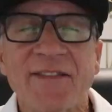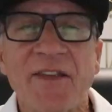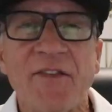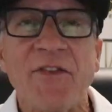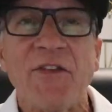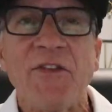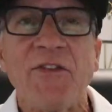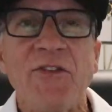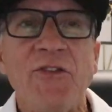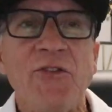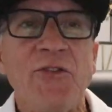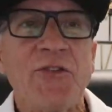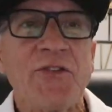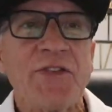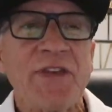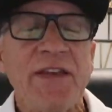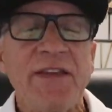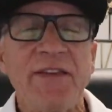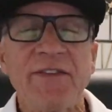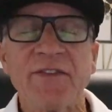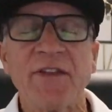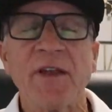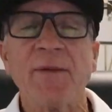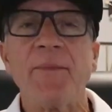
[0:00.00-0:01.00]
on these new
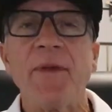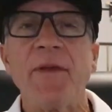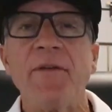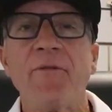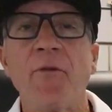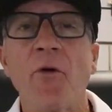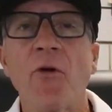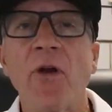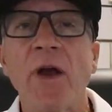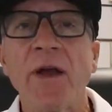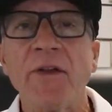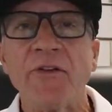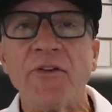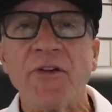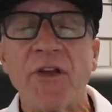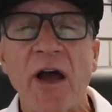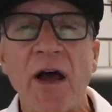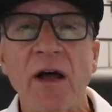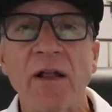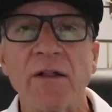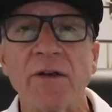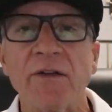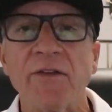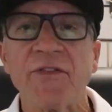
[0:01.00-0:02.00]
skis can be
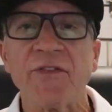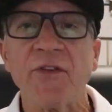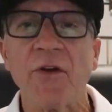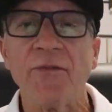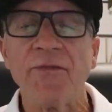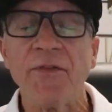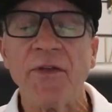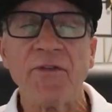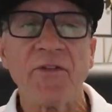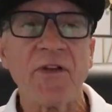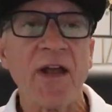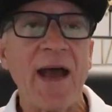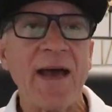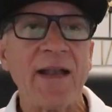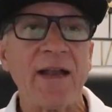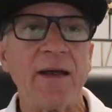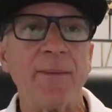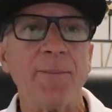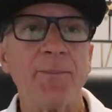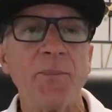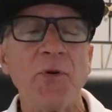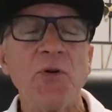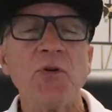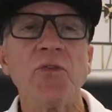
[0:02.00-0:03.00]
$400. So if you've got
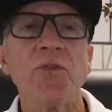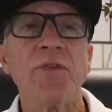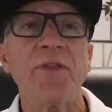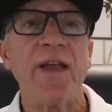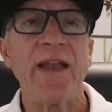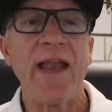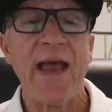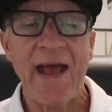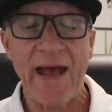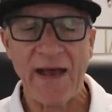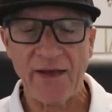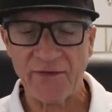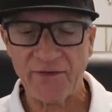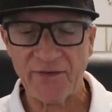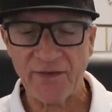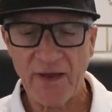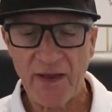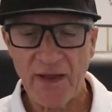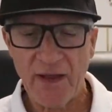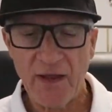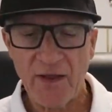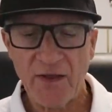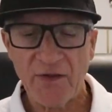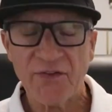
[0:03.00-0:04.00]
a boot that has
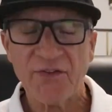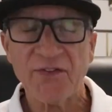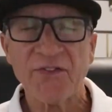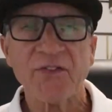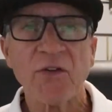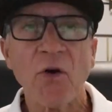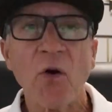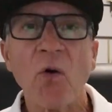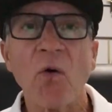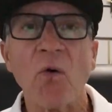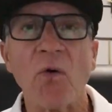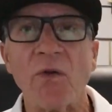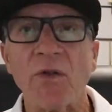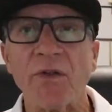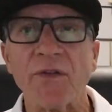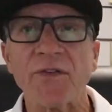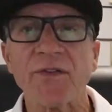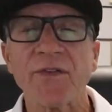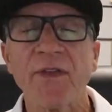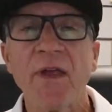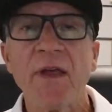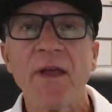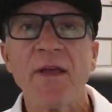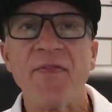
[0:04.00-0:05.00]

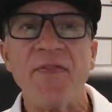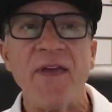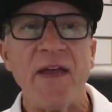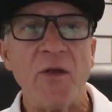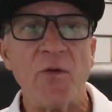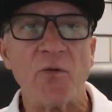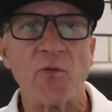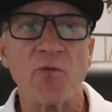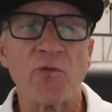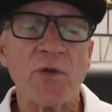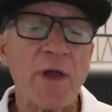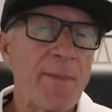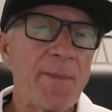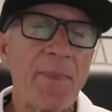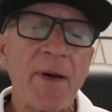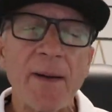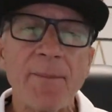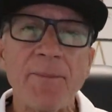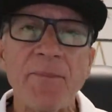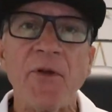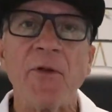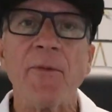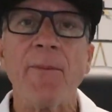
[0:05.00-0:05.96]
soles that rip up your